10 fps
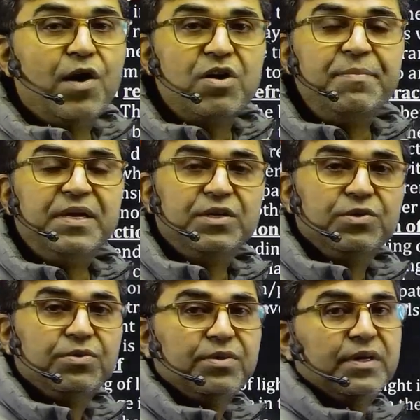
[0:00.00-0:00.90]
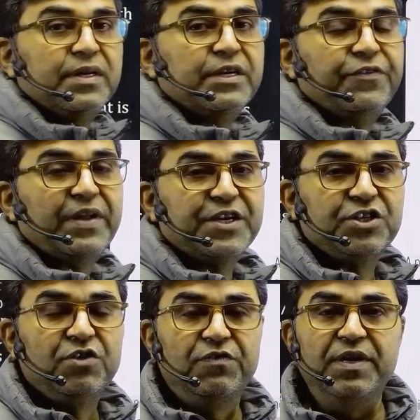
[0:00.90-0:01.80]
coming to refraction
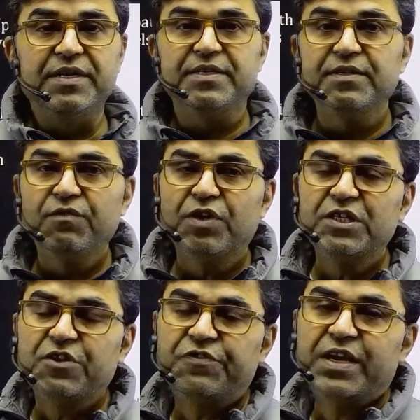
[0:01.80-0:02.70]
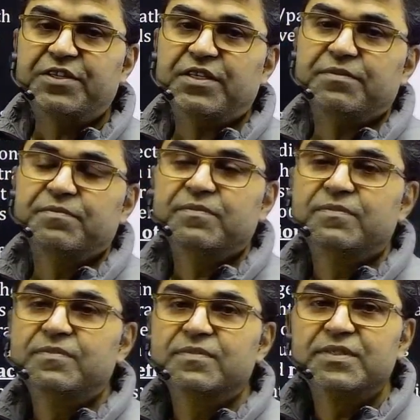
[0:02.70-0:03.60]
of light. What is refraction?
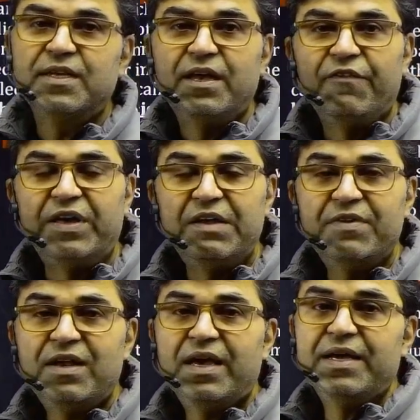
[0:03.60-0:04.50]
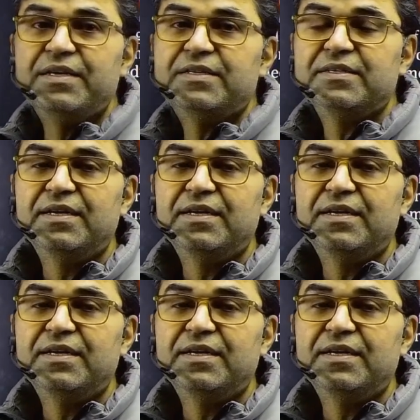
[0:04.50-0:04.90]
Whenever light